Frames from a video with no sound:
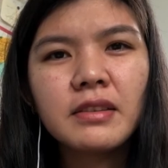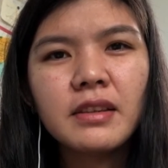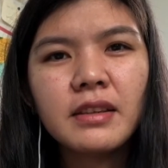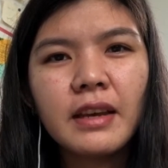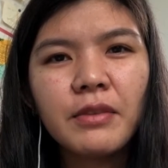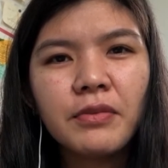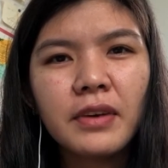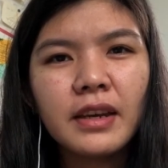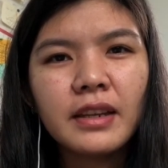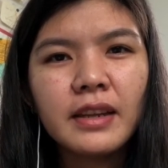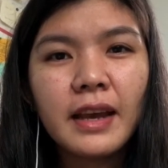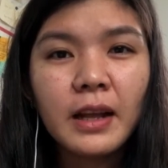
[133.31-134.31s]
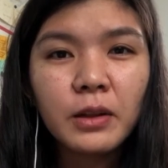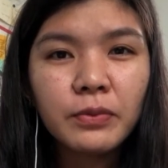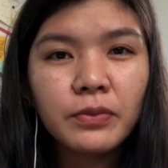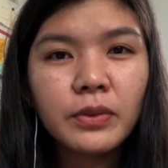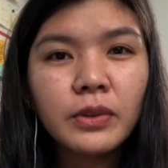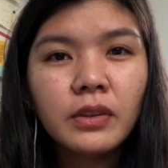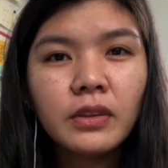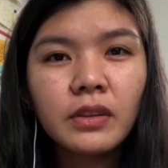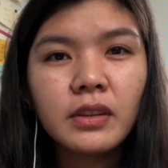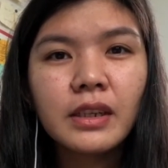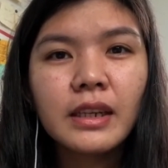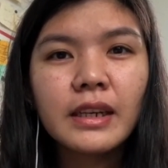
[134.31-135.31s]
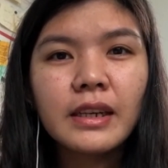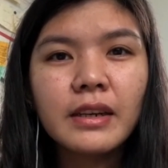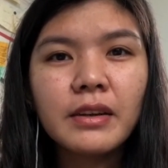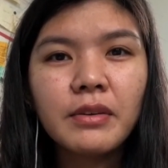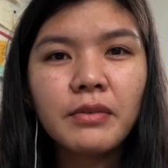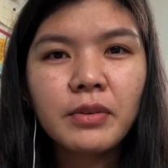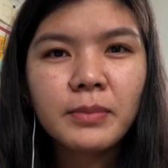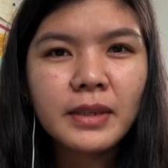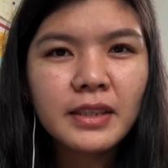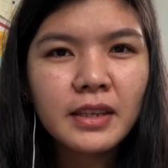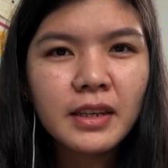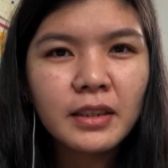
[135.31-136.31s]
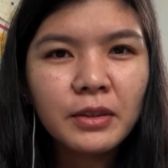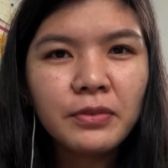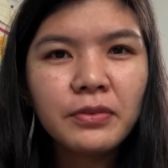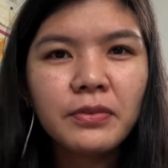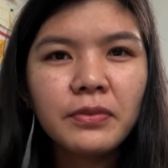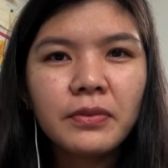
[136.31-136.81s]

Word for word: that I find helpful for myself.